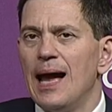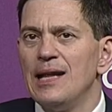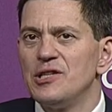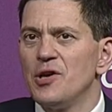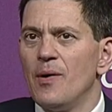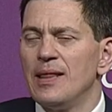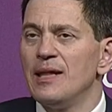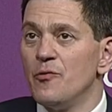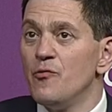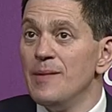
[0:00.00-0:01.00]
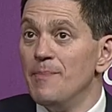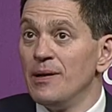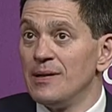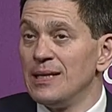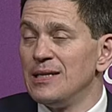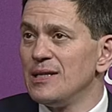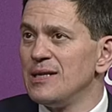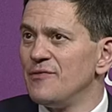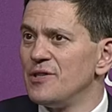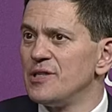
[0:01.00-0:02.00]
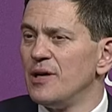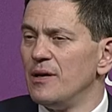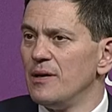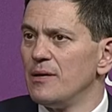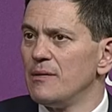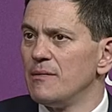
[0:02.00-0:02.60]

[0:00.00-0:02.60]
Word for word: And so I think the rebuilding does have to start